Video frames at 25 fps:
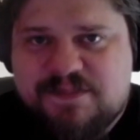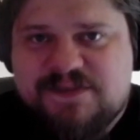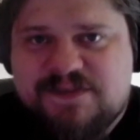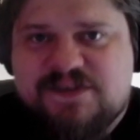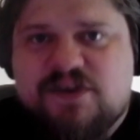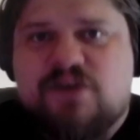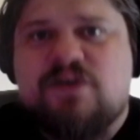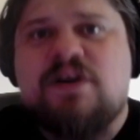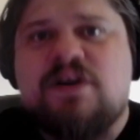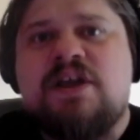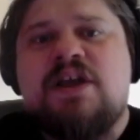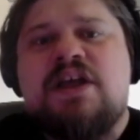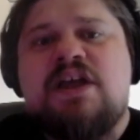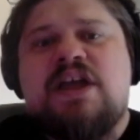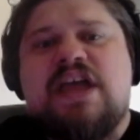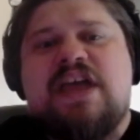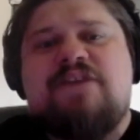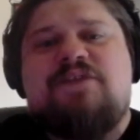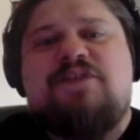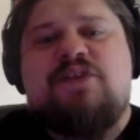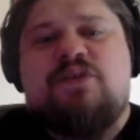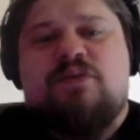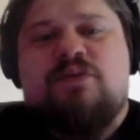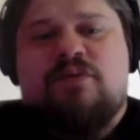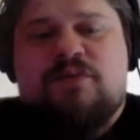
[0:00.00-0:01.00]
So
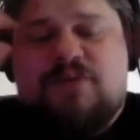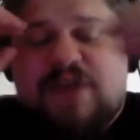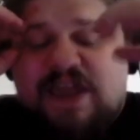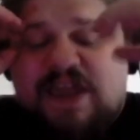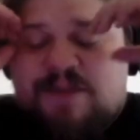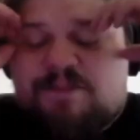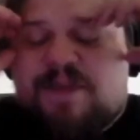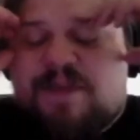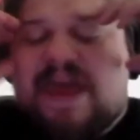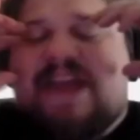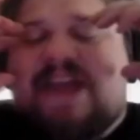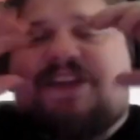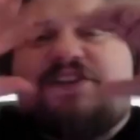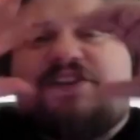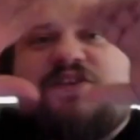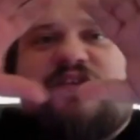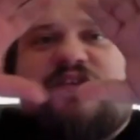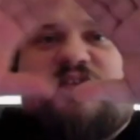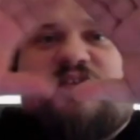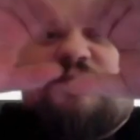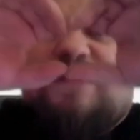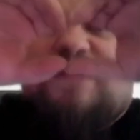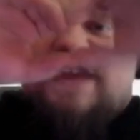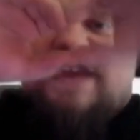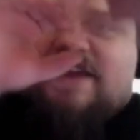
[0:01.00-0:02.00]
if you think back to
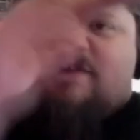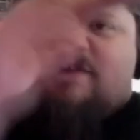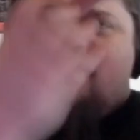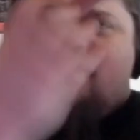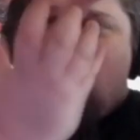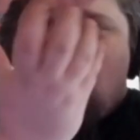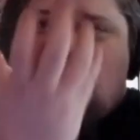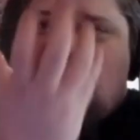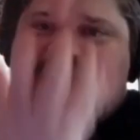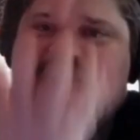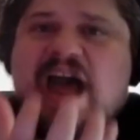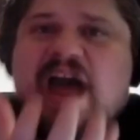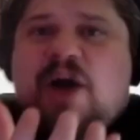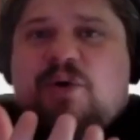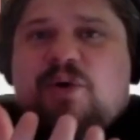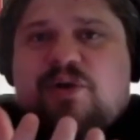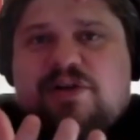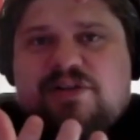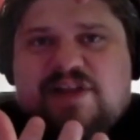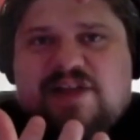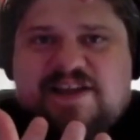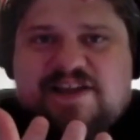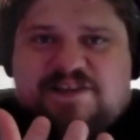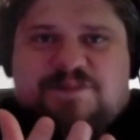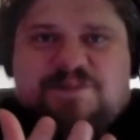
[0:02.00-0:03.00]
those big, thick
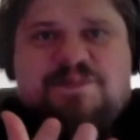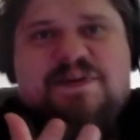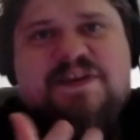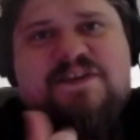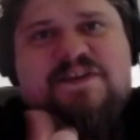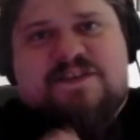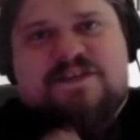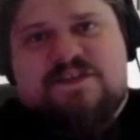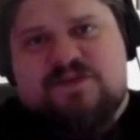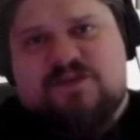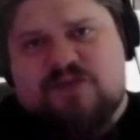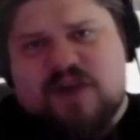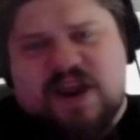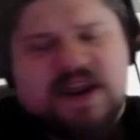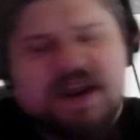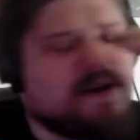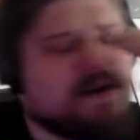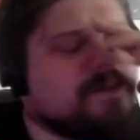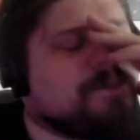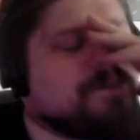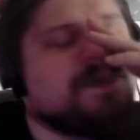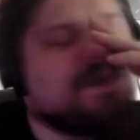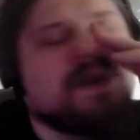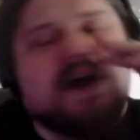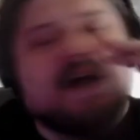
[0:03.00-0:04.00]
hourglass pieces, right,
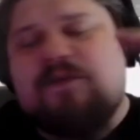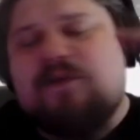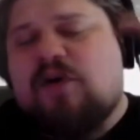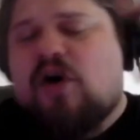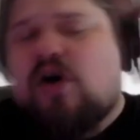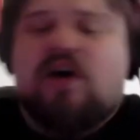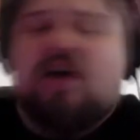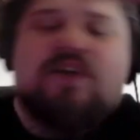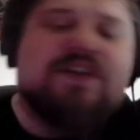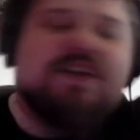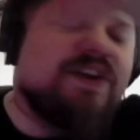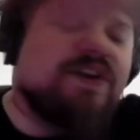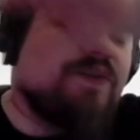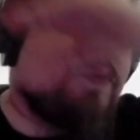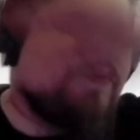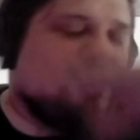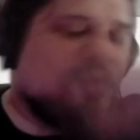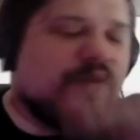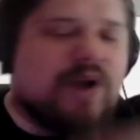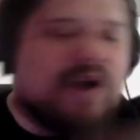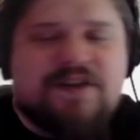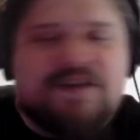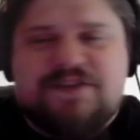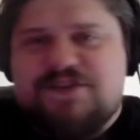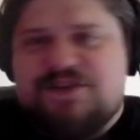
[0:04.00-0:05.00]
of all the different
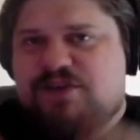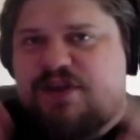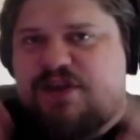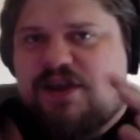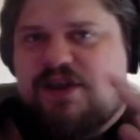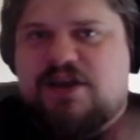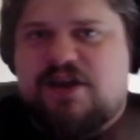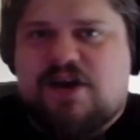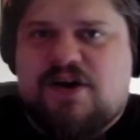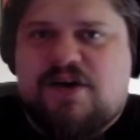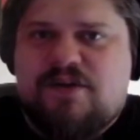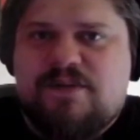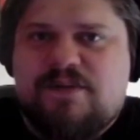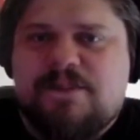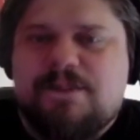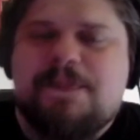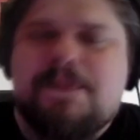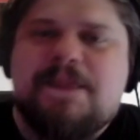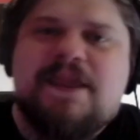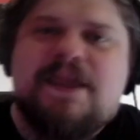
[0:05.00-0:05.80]
routes you can go,